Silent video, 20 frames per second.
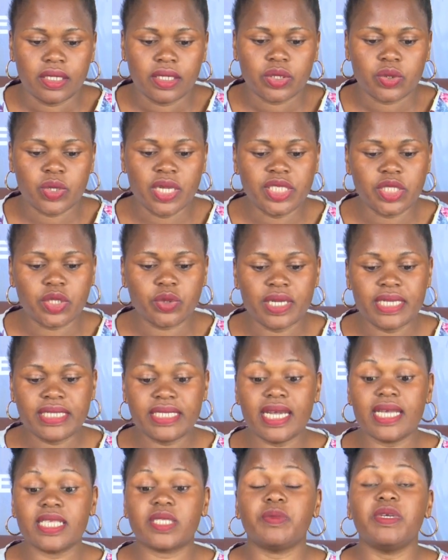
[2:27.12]

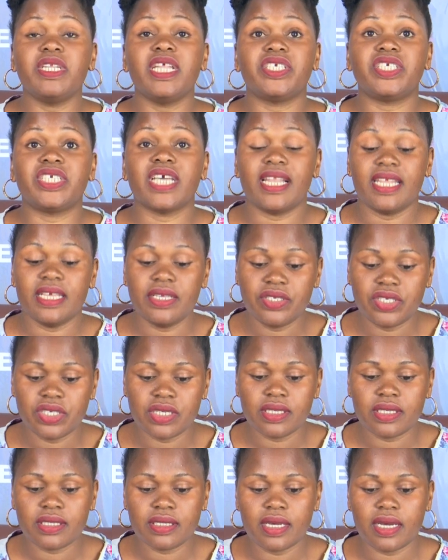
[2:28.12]
2020 has been a
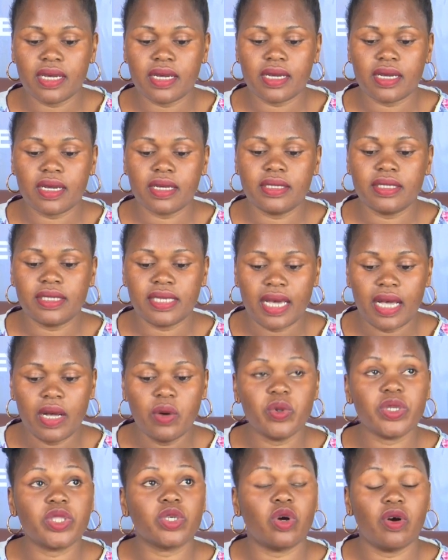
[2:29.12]
challenging
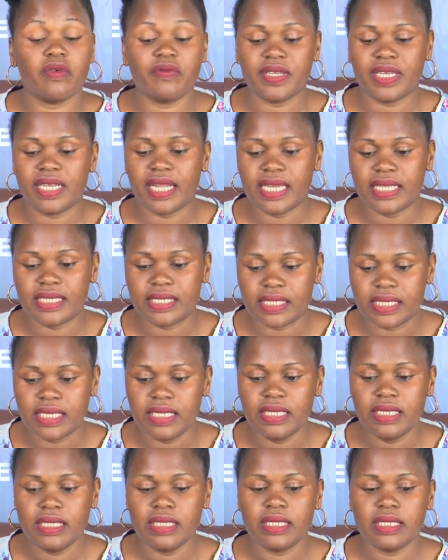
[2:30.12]
year with
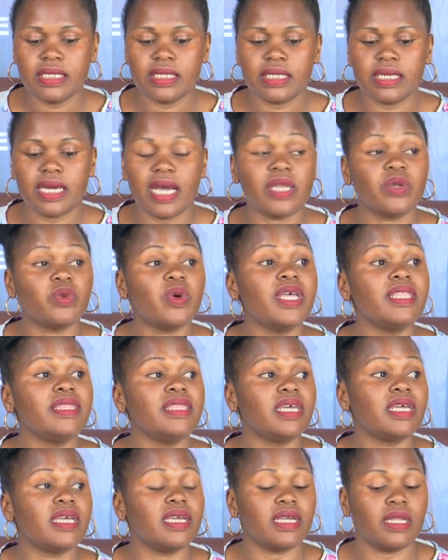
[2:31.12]
COVID-19, and when
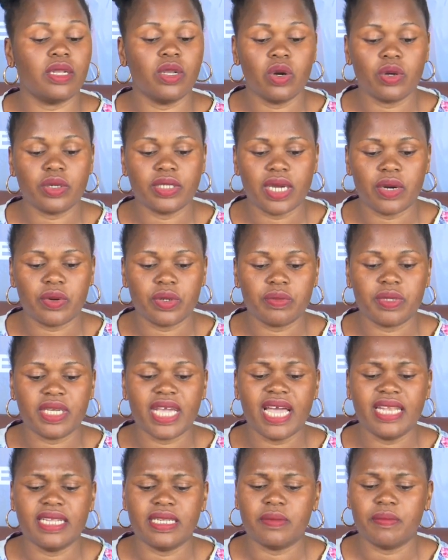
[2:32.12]
the lockdown
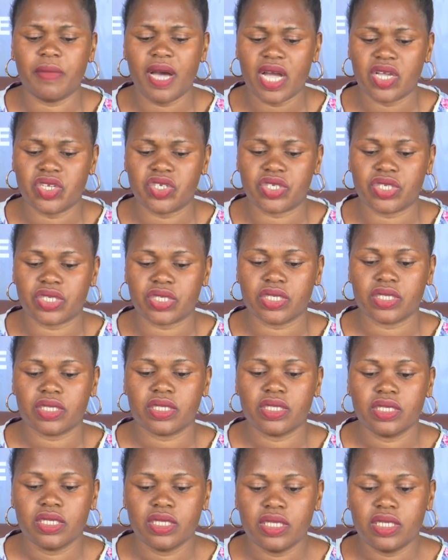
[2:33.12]
began in March,
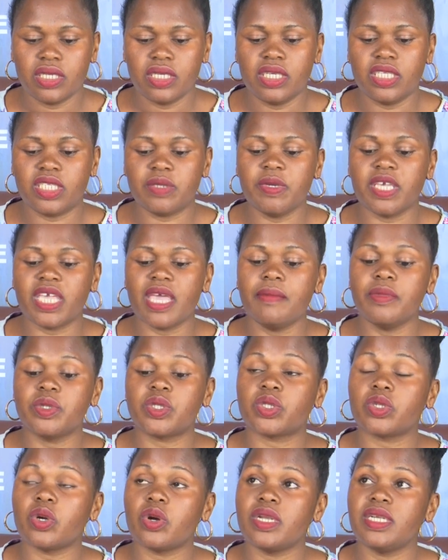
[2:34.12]
it became
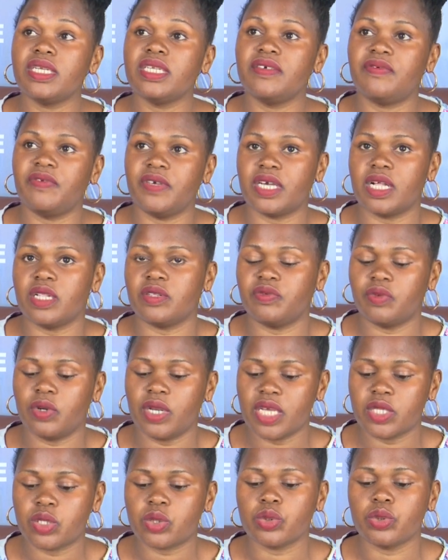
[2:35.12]
so difficult for
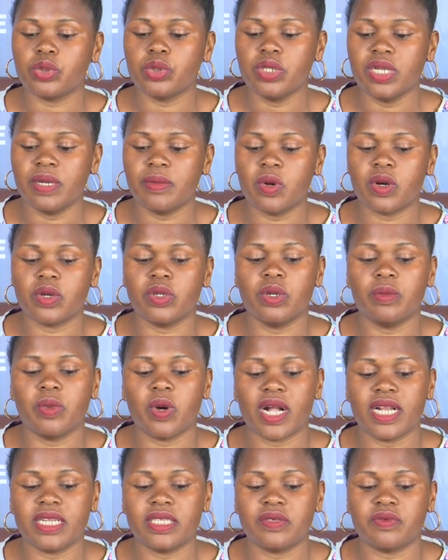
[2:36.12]
us to do normal
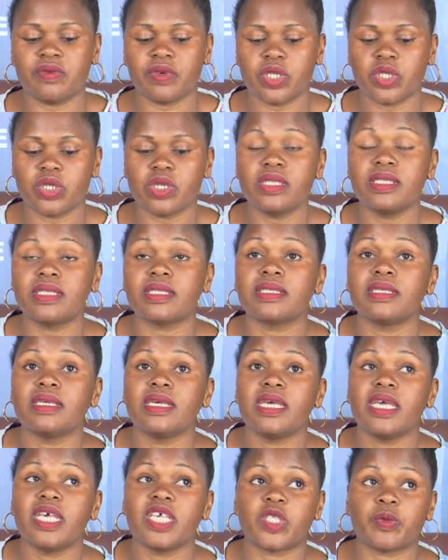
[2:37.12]
cultivations,
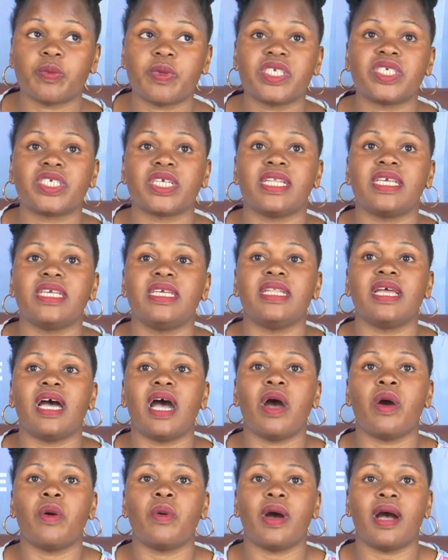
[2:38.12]
especially in
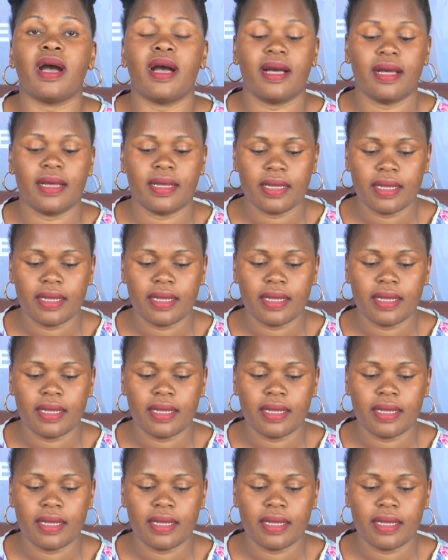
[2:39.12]
our